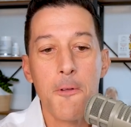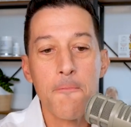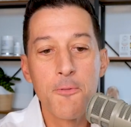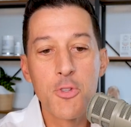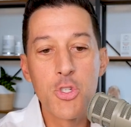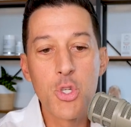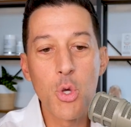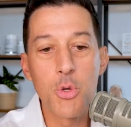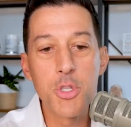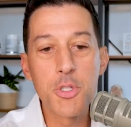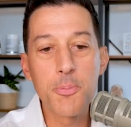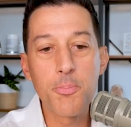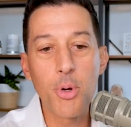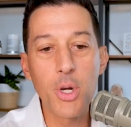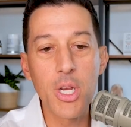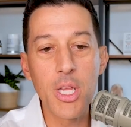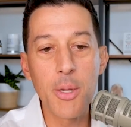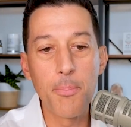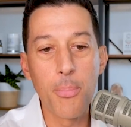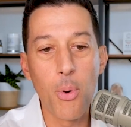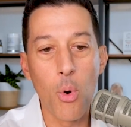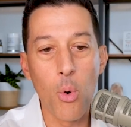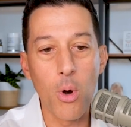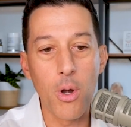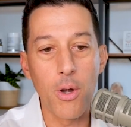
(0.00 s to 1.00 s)
So it's pretty
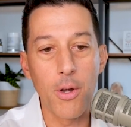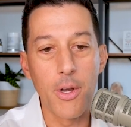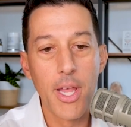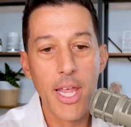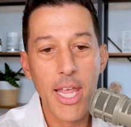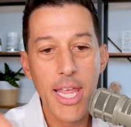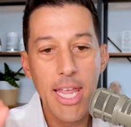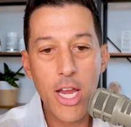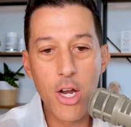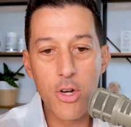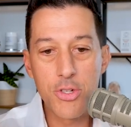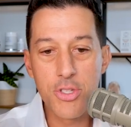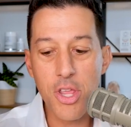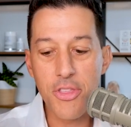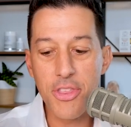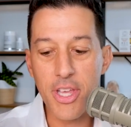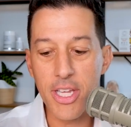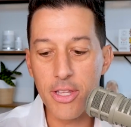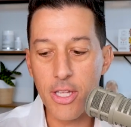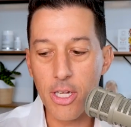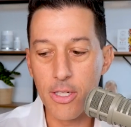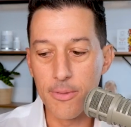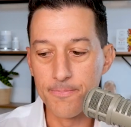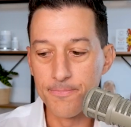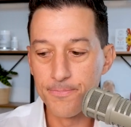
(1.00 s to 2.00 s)
important. Here's the
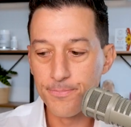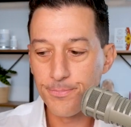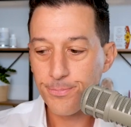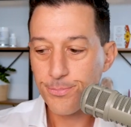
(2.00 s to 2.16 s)
thing though.